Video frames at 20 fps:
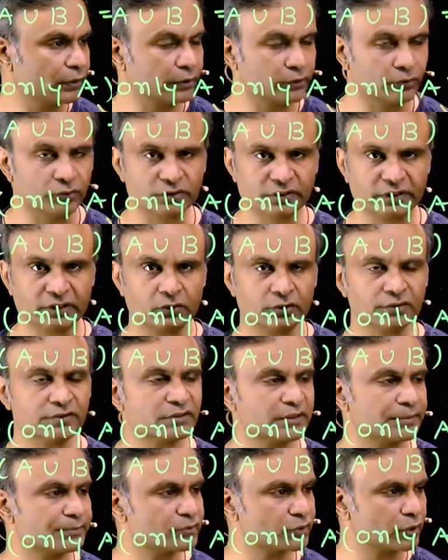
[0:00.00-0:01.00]
using
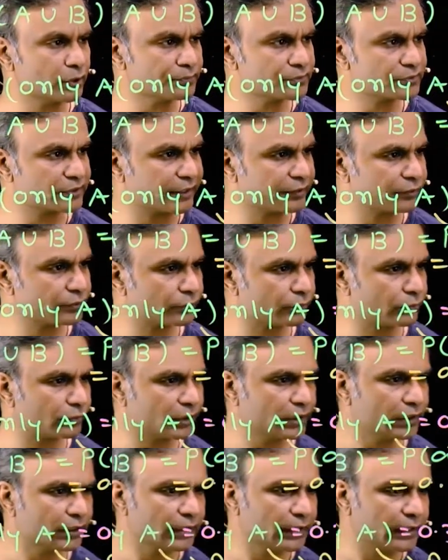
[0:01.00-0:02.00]
concepts of set
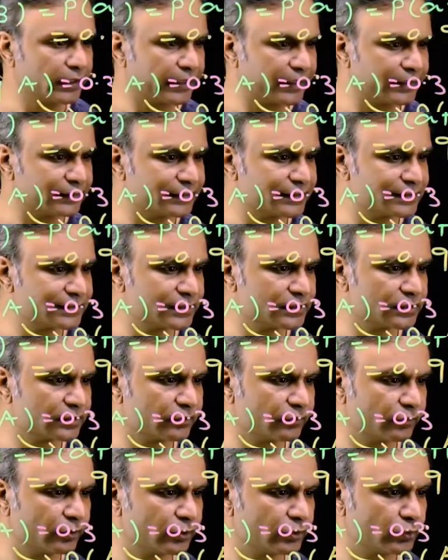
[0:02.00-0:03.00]
theory, and this is
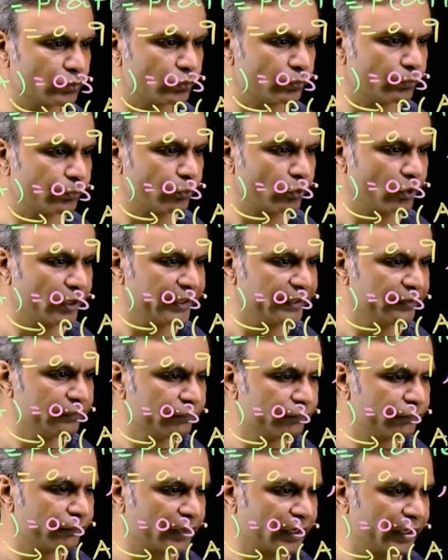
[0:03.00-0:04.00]
equal to
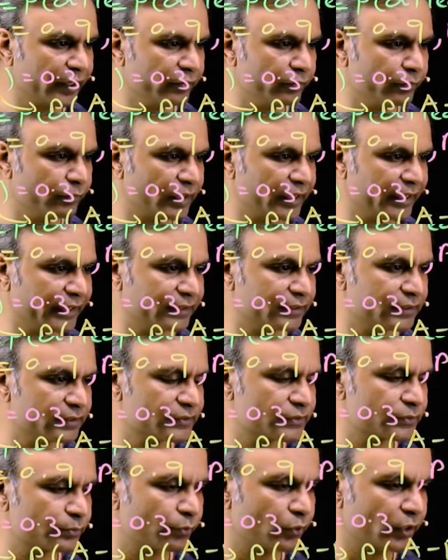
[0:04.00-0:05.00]
0.5
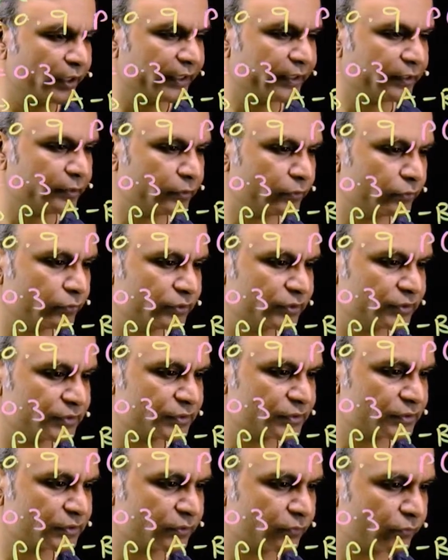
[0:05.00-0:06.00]
minus 0.2.
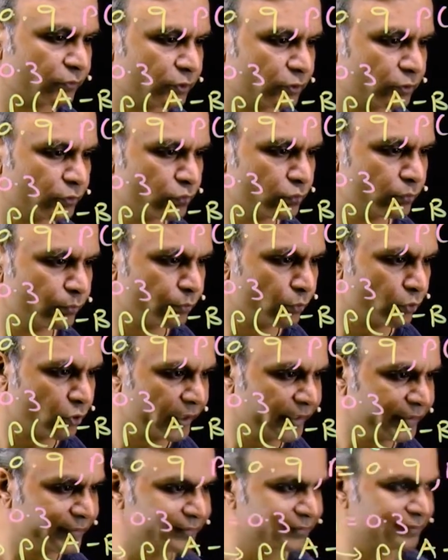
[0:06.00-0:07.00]
This is equal to
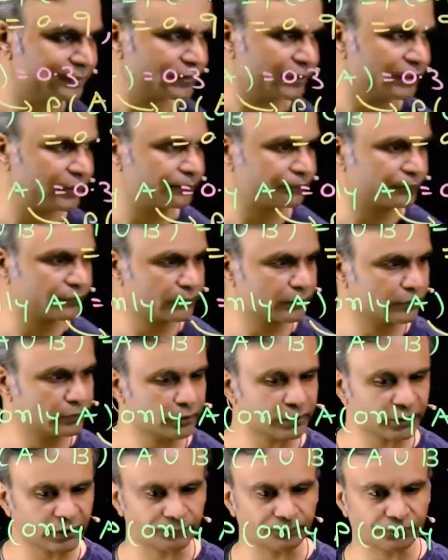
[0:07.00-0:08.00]
0.3.
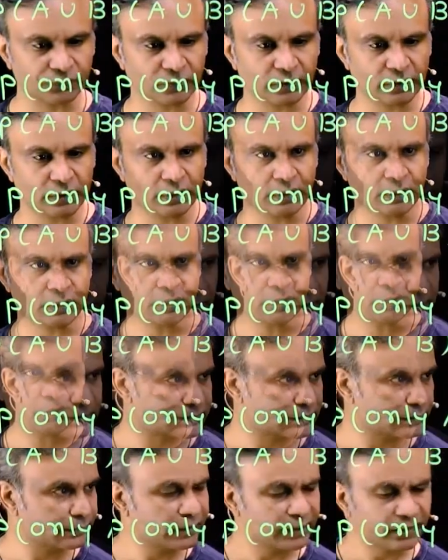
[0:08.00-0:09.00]
Okay.
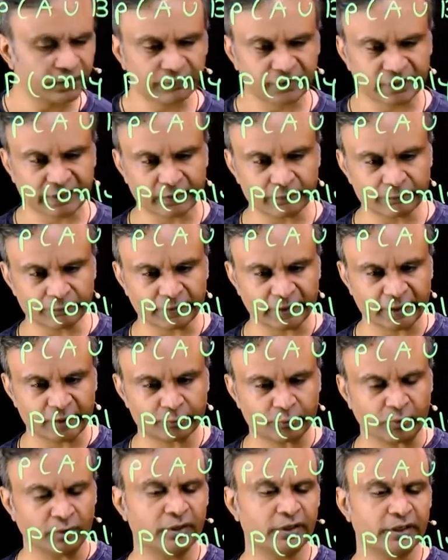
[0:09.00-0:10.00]
Similarly, we can
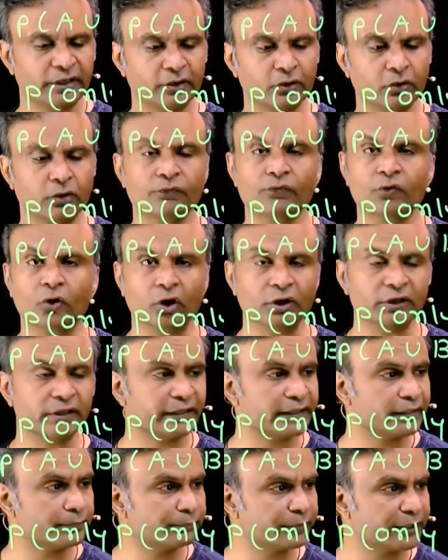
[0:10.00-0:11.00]
find probability of
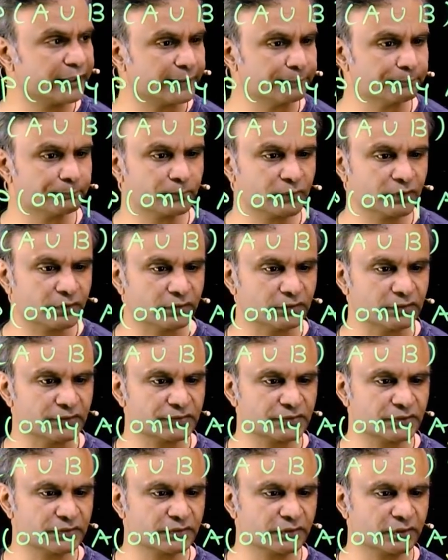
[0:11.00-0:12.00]
only B.
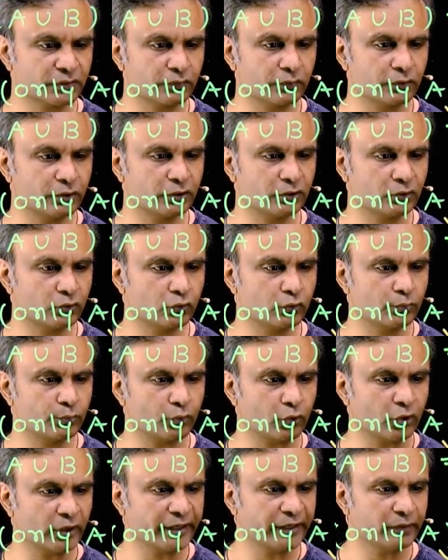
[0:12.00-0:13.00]
This is equal to
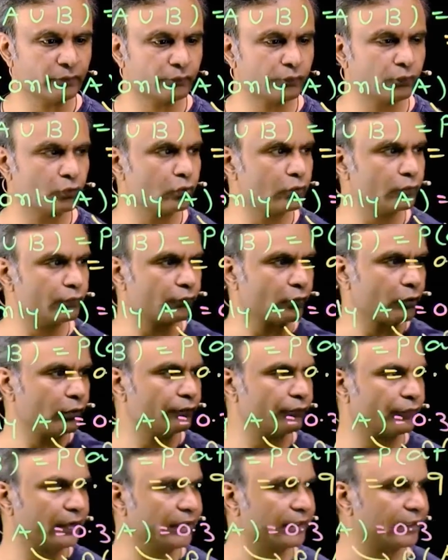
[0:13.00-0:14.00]
0.4
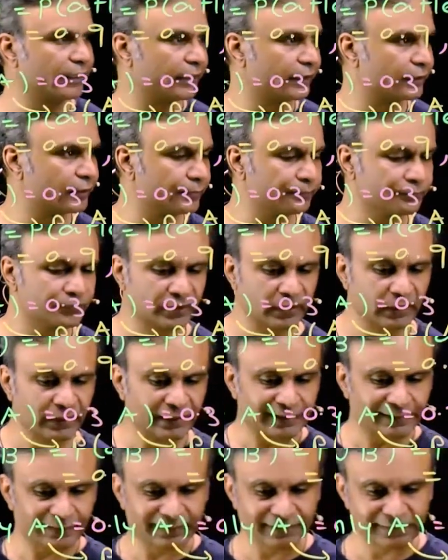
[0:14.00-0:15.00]
from Venn diagram.
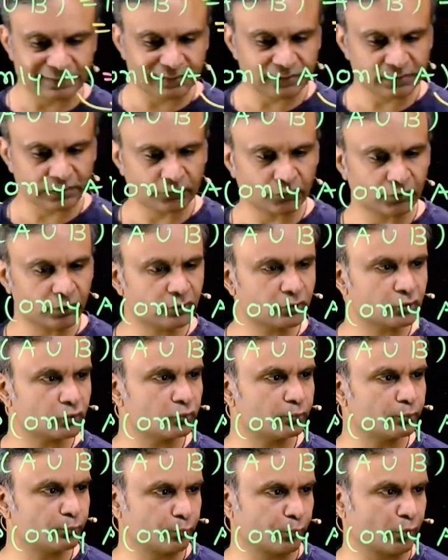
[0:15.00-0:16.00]
This is equal
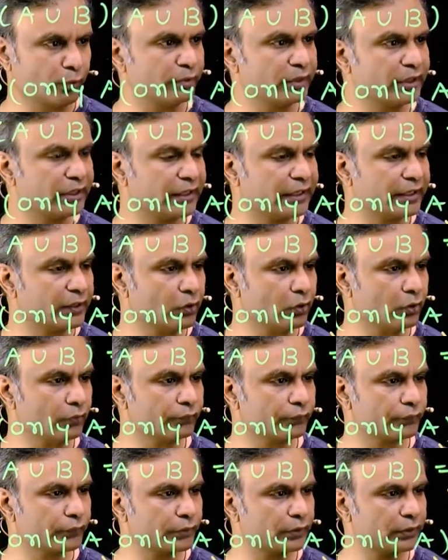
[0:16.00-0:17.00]
to probability
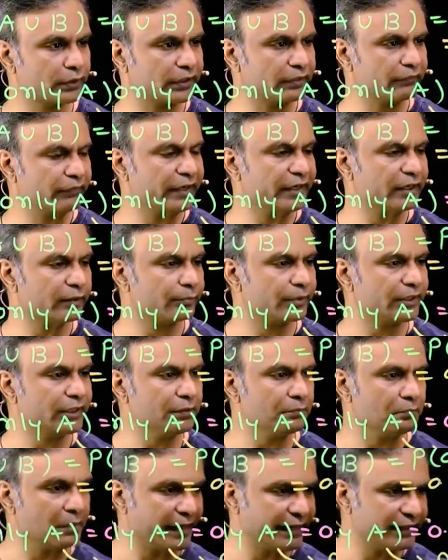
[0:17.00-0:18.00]
of event
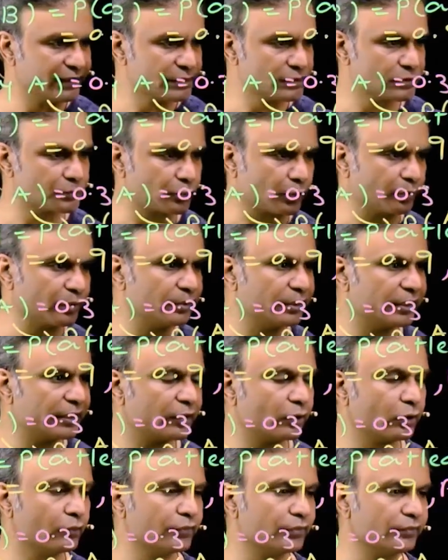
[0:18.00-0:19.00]
B minus
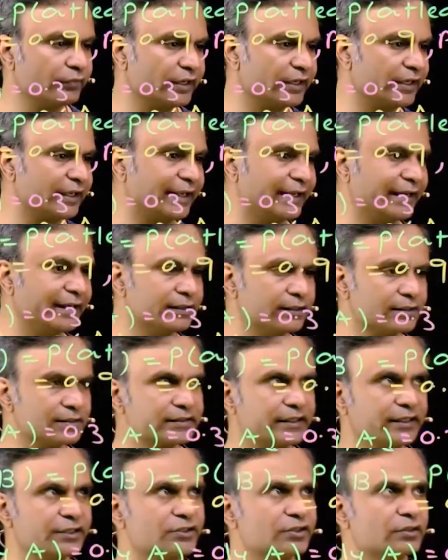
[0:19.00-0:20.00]
probability of event A
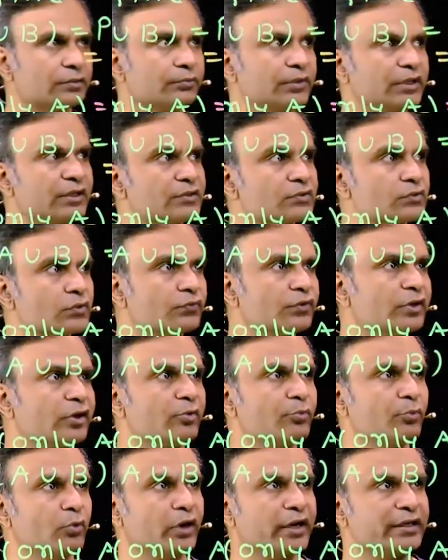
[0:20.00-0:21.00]
intersection B. So we
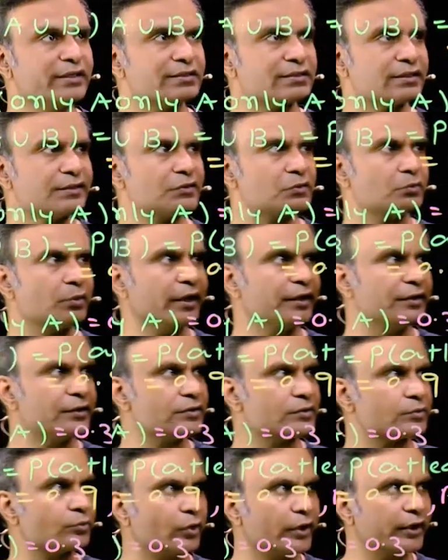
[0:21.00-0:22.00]
have 0.6
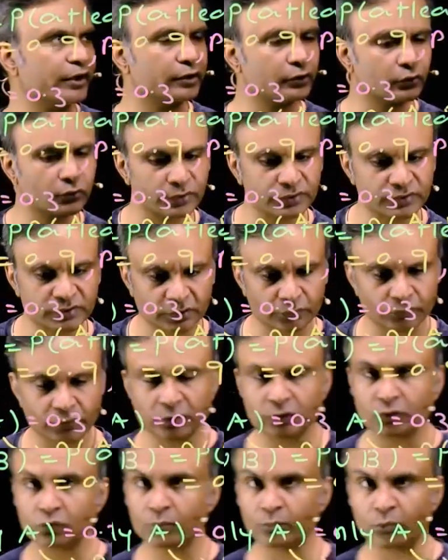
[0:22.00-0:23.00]
minus 0.2 is
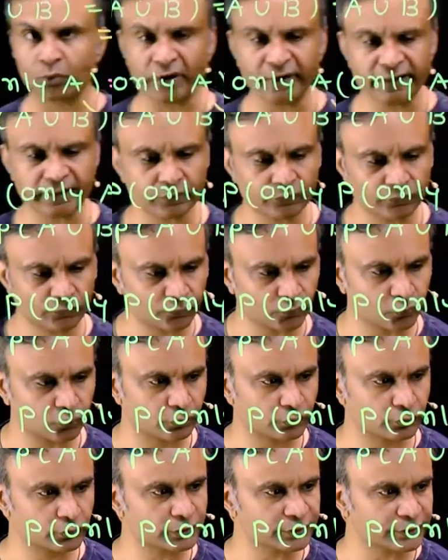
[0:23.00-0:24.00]
equal to
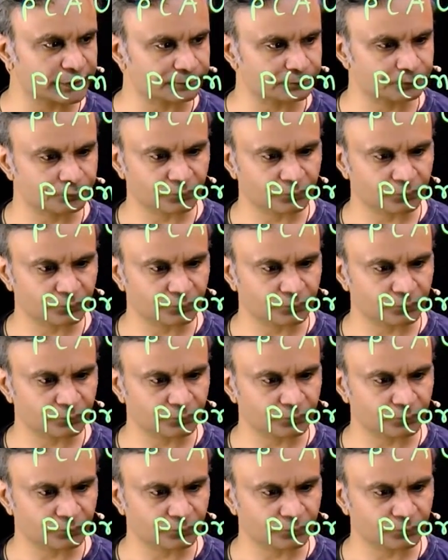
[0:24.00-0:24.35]
0.4. Okay.